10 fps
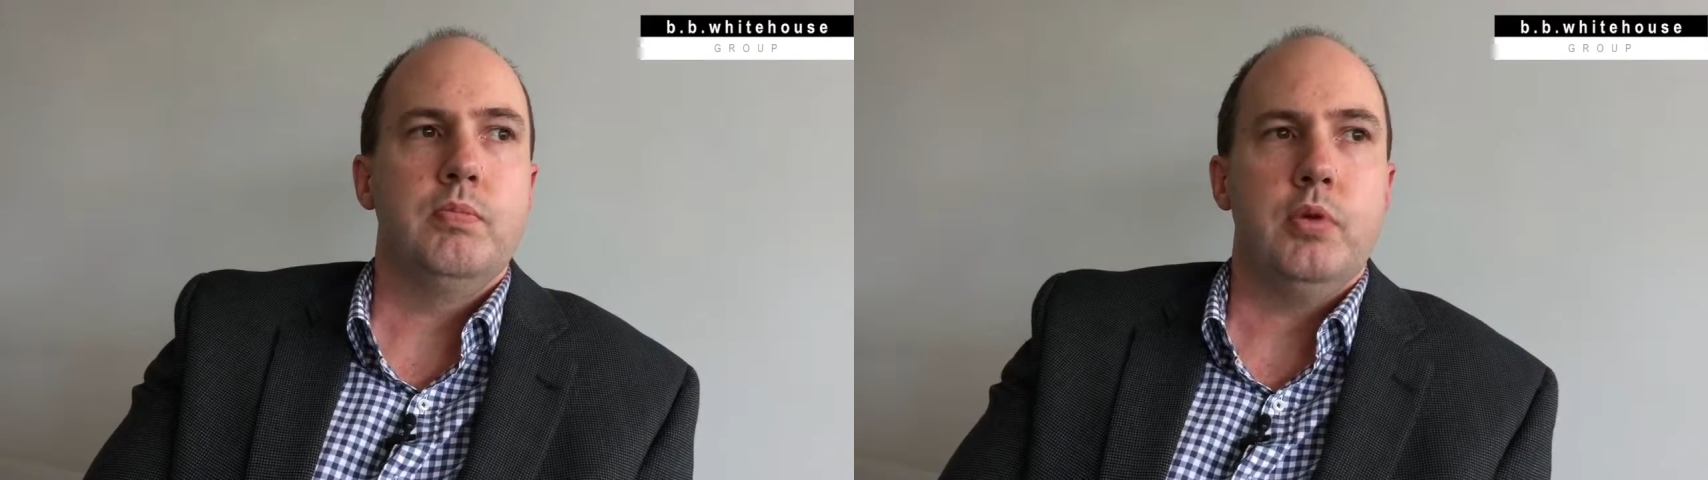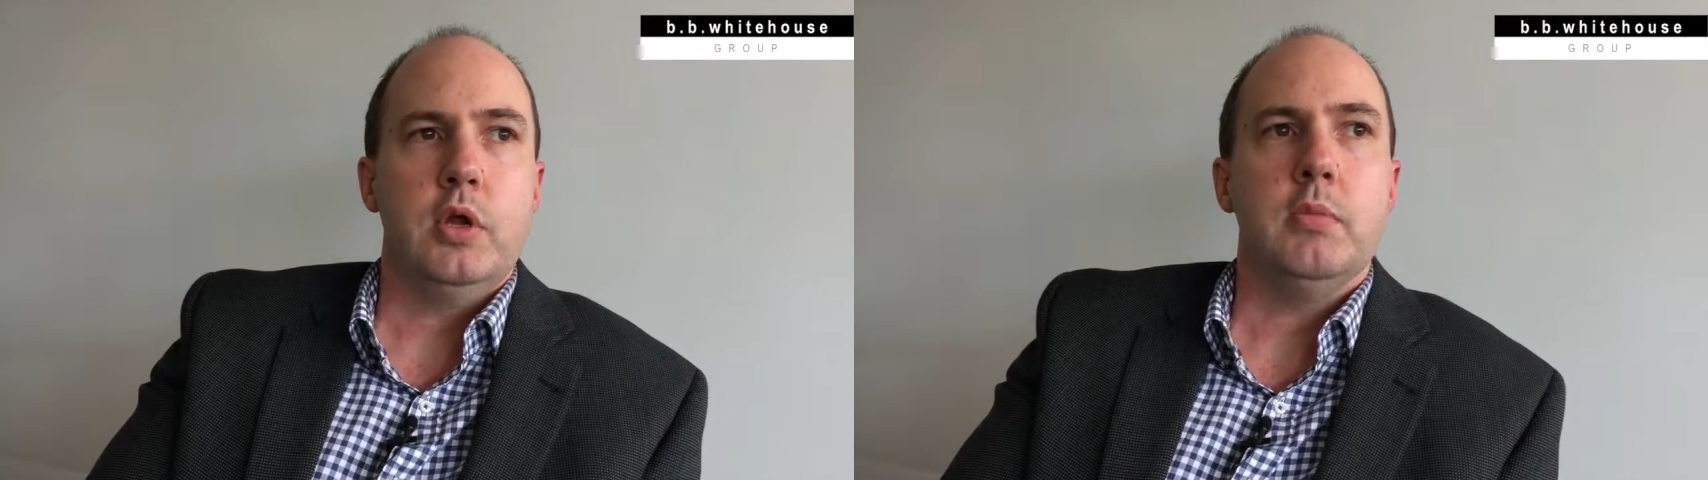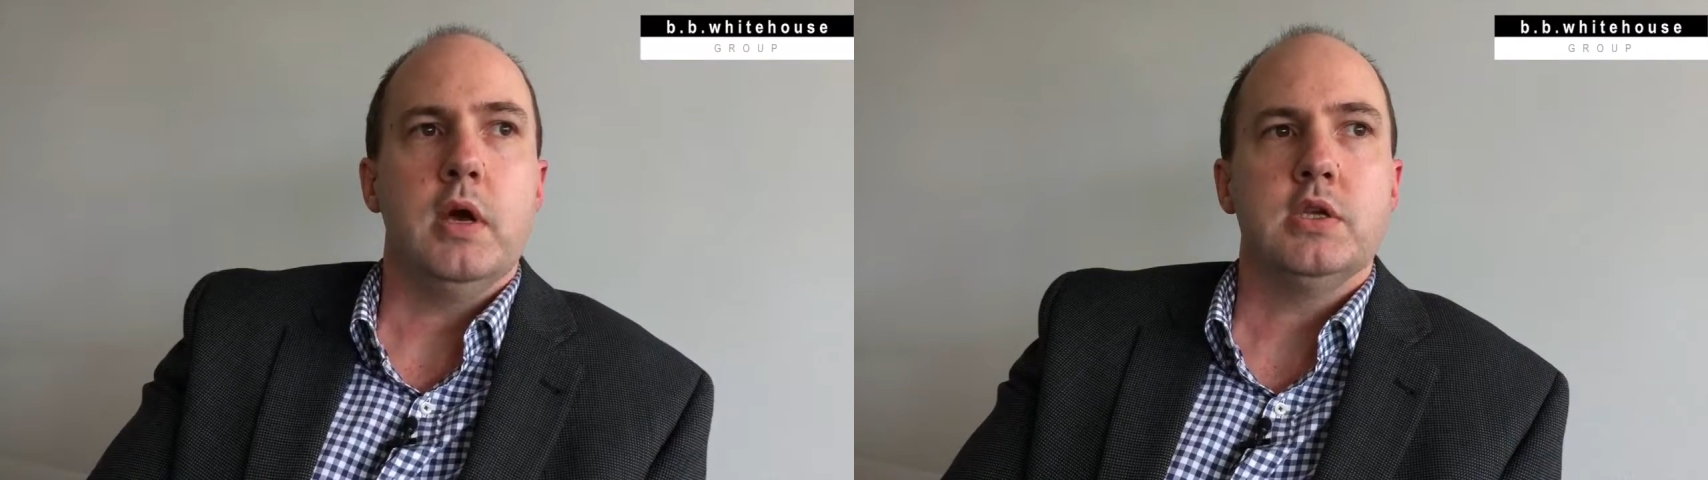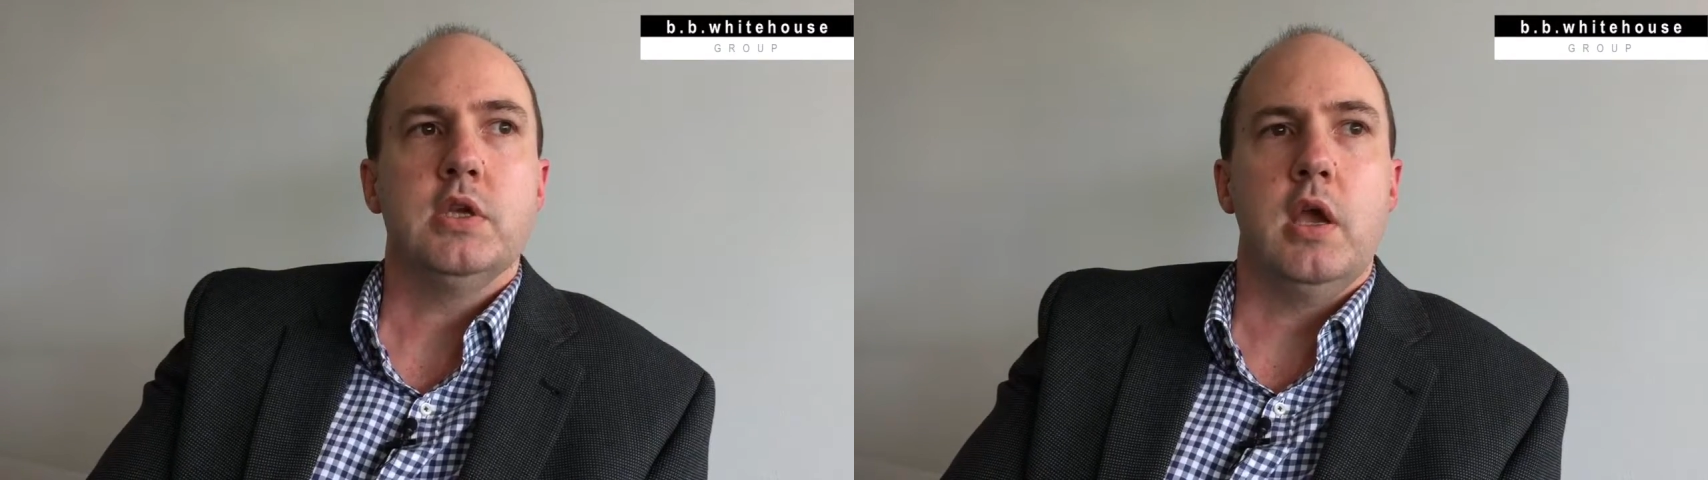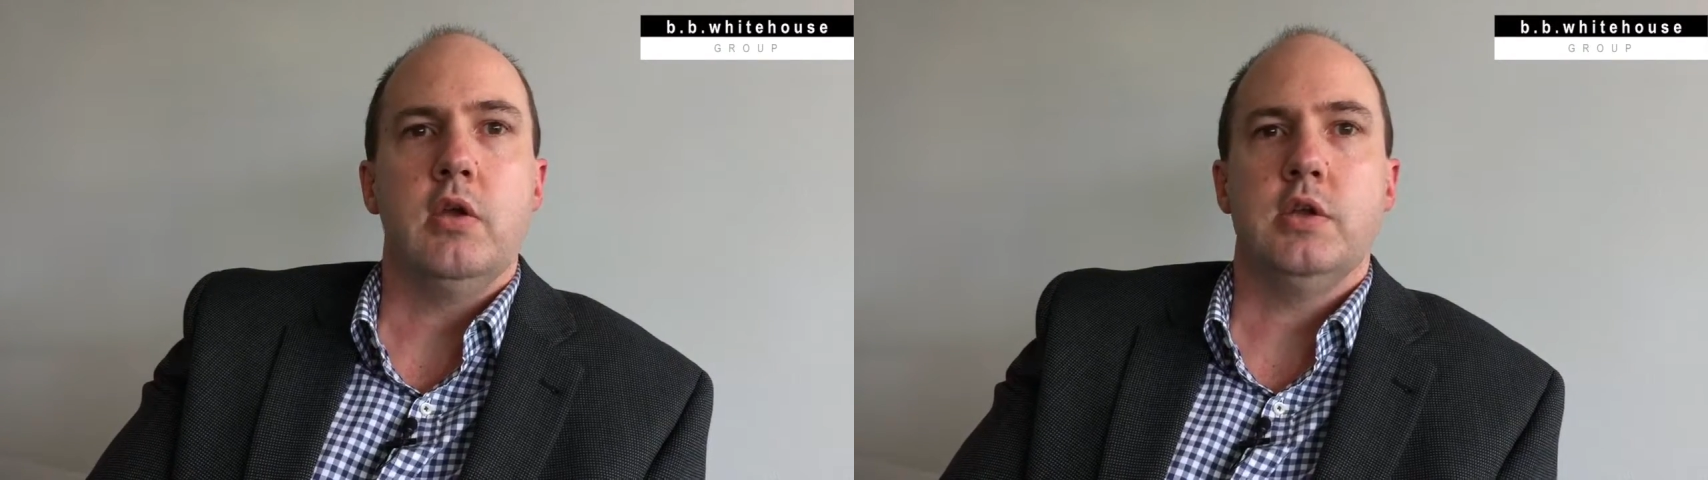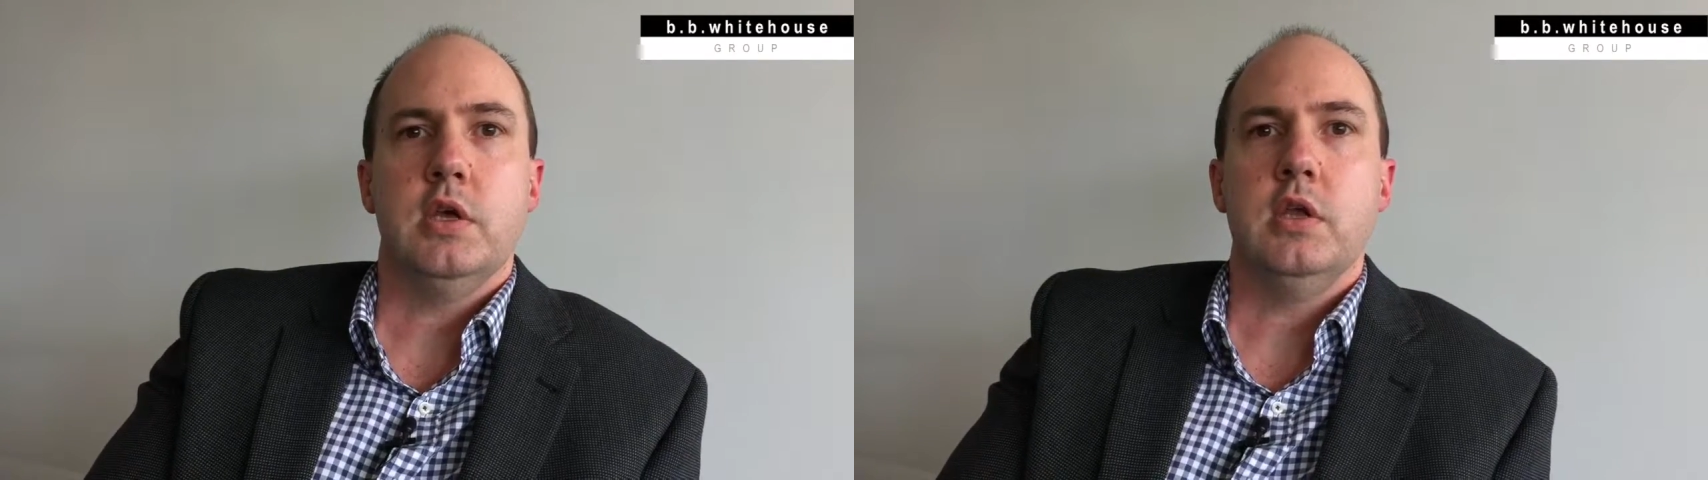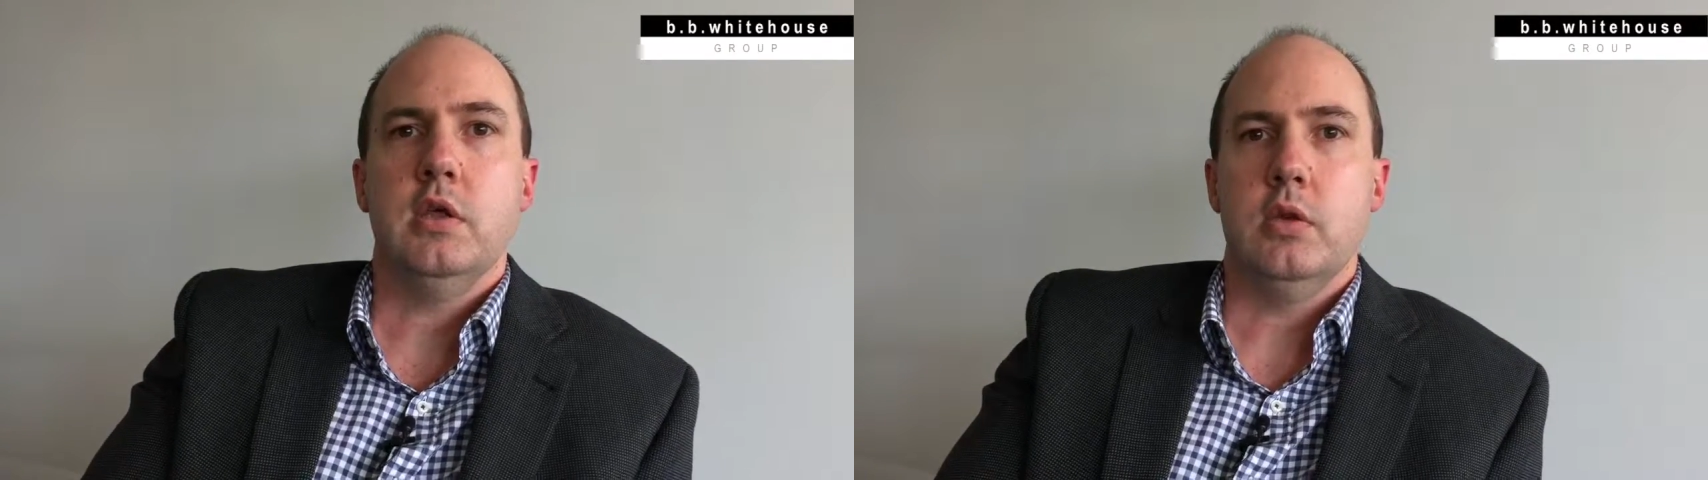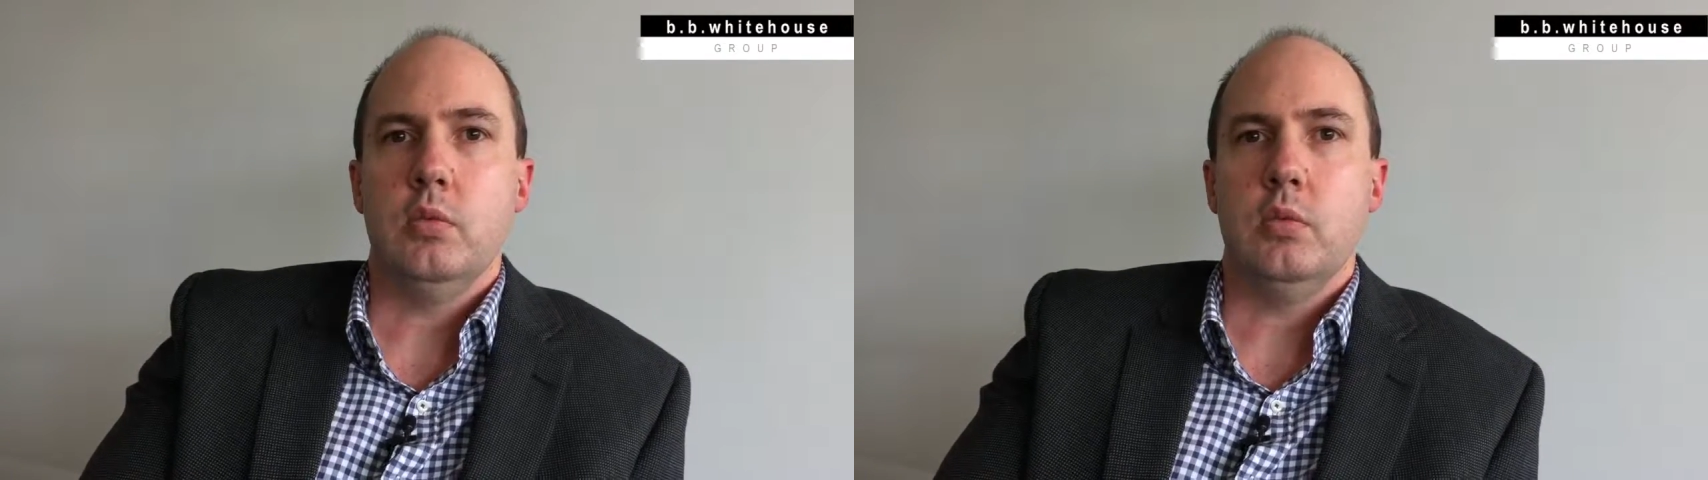pretty much guarantee that